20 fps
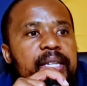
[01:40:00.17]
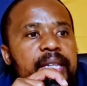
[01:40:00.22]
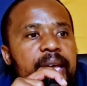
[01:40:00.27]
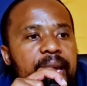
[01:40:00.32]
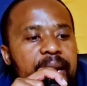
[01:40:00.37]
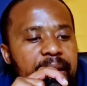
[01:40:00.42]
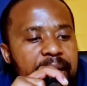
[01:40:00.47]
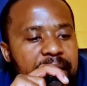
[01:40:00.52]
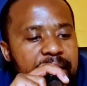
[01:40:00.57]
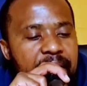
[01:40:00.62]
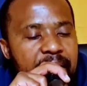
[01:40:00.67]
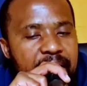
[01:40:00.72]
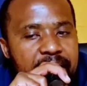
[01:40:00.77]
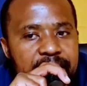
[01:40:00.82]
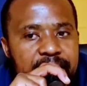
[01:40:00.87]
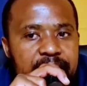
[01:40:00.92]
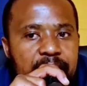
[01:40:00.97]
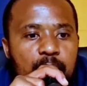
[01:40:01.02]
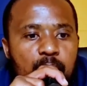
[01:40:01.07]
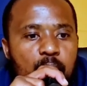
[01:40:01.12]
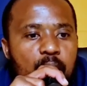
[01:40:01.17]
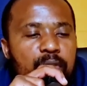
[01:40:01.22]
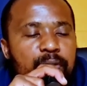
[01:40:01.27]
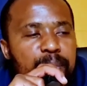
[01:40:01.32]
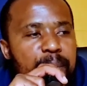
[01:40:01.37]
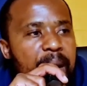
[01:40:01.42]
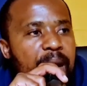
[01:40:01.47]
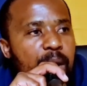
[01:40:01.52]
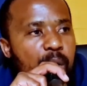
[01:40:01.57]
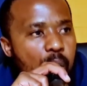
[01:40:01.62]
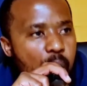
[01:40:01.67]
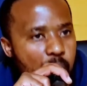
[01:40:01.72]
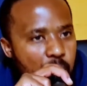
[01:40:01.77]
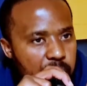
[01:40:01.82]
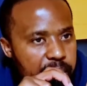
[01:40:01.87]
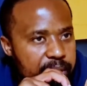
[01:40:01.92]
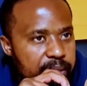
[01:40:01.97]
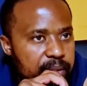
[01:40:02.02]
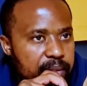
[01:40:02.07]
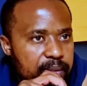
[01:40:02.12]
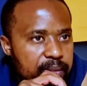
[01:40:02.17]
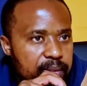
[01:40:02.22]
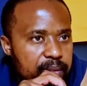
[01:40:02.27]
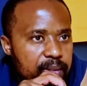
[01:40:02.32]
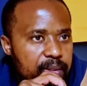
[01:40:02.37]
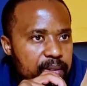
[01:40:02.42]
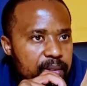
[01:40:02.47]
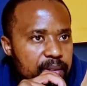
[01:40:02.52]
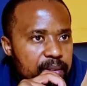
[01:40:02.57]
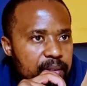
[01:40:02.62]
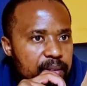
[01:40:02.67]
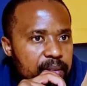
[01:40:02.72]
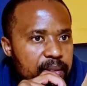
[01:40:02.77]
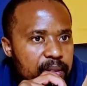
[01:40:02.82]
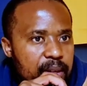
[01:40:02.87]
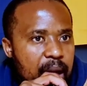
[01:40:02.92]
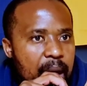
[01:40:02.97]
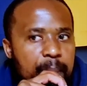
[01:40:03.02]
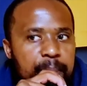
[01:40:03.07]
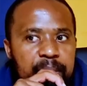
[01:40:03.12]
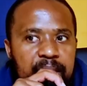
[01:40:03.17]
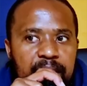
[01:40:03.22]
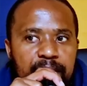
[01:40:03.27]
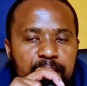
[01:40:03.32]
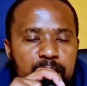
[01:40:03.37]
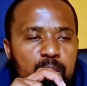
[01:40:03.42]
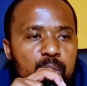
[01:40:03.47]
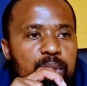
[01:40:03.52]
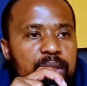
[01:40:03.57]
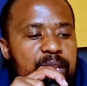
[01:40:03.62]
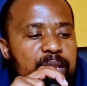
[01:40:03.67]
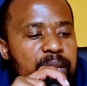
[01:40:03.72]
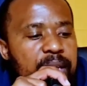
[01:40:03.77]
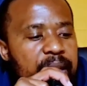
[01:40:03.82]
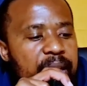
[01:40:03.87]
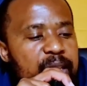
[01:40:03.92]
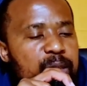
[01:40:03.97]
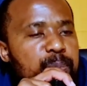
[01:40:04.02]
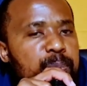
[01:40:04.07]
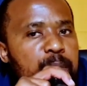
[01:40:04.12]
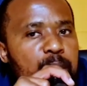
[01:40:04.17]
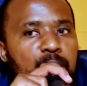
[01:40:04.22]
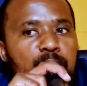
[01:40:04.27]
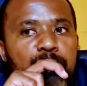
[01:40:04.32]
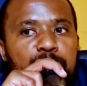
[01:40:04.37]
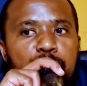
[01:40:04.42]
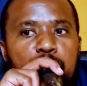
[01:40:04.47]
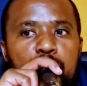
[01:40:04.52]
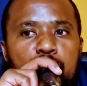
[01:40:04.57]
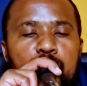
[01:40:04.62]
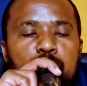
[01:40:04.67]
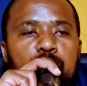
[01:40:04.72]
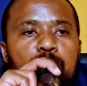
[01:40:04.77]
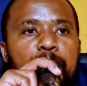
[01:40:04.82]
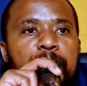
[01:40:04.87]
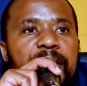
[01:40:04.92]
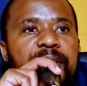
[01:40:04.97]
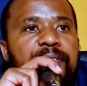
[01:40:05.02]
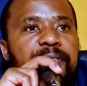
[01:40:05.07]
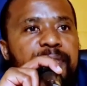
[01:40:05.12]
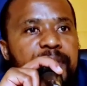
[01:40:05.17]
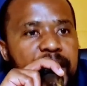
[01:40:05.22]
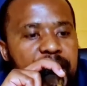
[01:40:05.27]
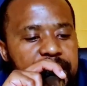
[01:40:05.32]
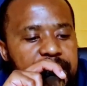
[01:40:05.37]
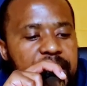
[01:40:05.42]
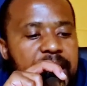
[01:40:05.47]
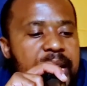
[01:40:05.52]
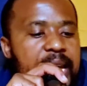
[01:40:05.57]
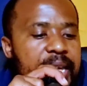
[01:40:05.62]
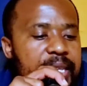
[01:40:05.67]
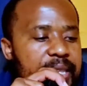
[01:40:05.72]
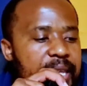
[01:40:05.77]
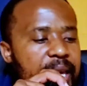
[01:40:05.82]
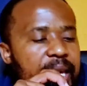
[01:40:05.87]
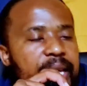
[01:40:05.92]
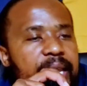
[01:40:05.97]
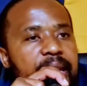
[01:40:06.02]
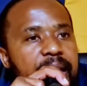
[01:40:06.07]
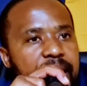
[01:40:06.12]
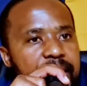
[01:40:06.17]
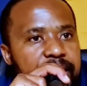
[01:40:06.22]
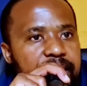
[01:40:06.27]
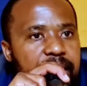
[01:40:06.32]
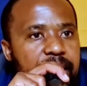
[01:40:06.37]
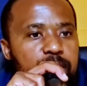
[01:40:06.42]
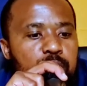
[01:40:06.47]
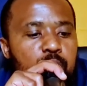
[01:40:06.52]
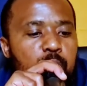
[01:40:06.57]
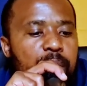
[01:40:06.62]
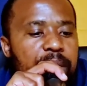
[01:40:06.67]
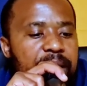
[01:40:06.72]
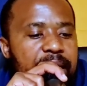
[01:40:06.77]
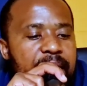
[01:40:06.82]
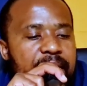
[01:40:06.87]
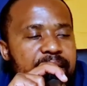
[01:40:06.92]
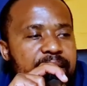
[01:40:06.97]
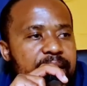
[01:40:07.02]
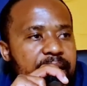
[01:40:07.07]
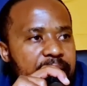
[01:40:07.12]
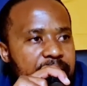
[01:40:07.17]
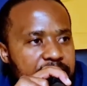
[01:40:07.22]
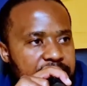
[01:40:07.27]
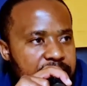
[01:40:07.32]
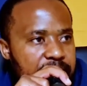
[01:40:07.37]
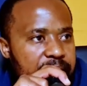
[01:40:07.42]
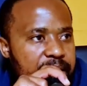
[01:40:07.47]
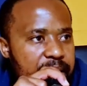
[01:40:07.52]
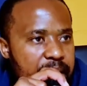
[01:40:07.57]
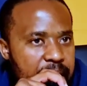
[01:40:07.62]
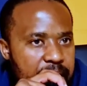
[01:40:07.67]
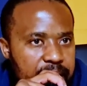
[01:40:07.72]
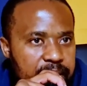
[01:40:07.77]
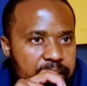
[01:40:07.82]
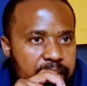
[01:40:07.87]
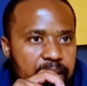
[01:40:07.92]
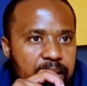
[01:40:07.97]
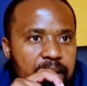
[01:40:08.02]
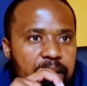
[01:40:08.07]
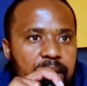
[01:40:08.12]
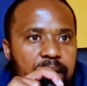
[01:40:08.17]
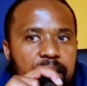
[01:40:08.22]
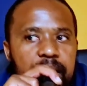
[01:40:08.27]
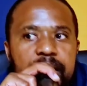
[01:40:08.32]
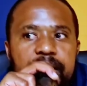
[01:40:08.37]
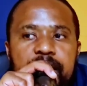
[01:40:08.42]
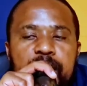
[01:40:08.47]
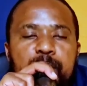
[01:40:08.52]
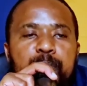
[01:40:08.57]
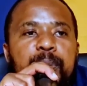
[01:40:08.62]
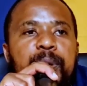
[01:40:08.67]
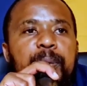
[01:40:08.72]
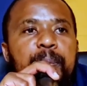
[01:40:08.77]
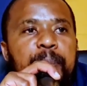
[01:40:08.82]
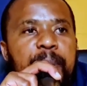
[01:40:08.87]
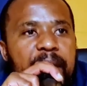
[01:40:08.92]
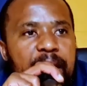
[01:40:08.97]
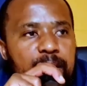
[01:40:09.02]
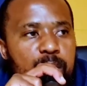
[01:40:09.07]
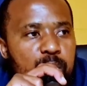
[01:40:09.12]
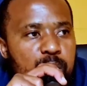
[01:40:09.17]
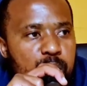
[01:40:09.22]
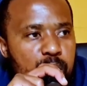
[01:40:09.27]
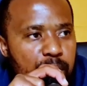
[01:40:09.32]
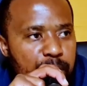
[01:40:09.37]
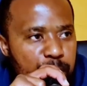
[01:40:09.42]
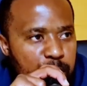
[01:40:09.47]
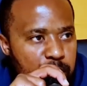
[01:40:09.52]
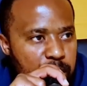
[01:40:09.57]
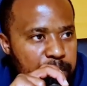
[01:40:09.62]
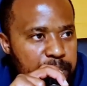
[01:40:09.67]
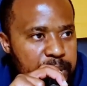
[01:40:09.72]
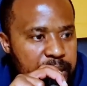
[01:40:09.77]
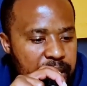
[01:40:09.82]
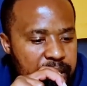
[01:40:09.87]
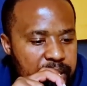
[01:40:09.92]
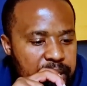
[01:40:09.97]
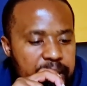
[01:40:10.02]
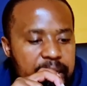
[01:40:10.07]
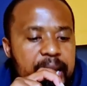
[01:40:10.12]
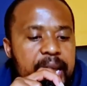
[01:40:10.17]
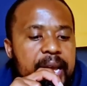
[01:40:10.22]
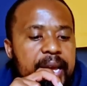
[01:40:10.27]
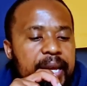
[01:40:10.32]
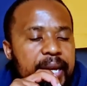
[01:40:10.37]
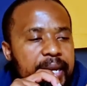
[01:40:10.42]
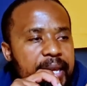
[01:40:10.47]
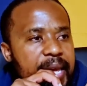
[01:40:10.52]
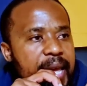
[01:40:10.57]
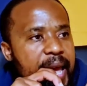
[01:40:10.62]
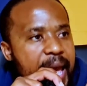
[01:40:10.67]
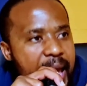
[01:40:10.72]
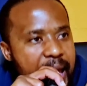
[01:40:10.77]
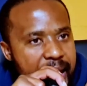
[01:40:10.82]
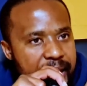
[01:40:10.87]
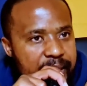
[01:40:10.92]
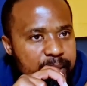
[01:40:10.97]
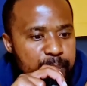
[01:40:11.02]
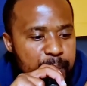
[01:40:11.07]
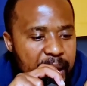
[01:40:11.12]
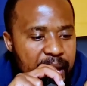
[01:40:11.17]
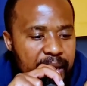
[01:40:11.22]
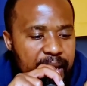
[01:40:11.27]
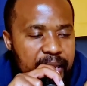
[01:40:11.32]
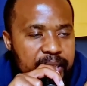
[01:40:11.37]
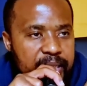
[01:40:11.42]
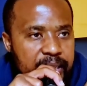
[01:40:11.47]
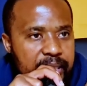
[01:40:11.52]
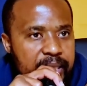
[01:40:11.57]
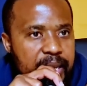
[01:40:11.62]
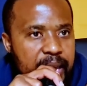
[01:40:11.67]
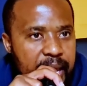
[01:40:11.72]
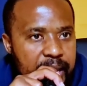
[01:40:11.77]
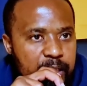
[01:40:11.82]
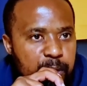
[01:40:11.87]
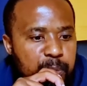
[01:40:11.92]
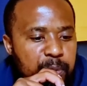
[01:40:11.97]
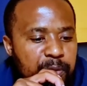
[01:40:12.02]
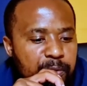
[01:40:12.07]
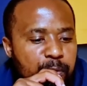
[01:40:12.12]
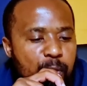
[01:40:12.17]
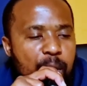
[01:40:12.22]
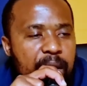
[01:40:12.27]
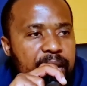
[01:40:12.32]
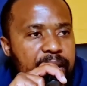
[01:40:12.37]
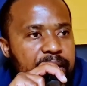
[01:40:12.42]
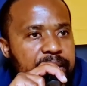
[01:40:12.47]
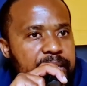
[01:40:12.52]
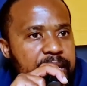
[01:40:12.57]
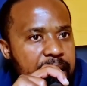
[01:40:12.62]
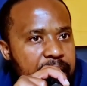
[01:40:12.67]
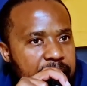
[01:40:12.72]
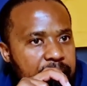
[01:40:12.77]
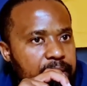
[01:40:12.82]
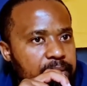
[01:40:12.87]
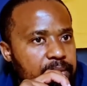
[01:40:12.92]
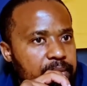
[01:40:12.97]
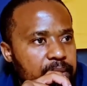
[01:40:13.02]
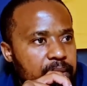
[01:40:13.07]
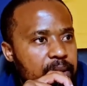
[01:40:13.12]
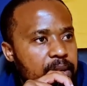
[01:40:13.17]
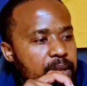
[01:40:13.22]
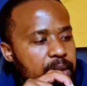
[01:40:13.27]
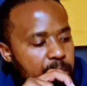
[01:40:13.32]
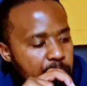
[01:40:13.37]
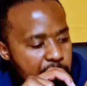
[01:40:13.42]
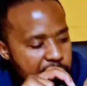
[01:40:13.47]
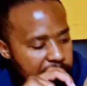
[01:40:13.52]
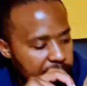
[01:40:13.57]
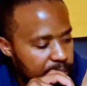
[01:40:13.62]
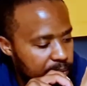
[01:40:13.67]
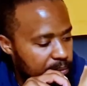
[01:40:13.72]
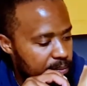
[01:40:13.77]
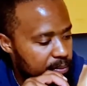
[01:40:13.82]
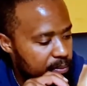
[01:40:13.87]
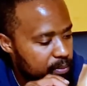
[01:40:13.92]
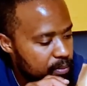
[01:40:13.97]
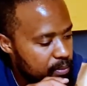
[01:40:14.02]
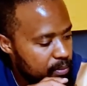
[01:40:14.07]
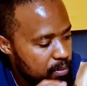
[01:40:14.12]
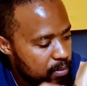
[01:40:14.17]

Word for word: the rehearsal of my laws. I'm giving you the grace period for you to perfect the rehearsal, to rehearse the righteous acts. It says, prepare yourself for temptation. Rehearse my righteous acts before I return. Read.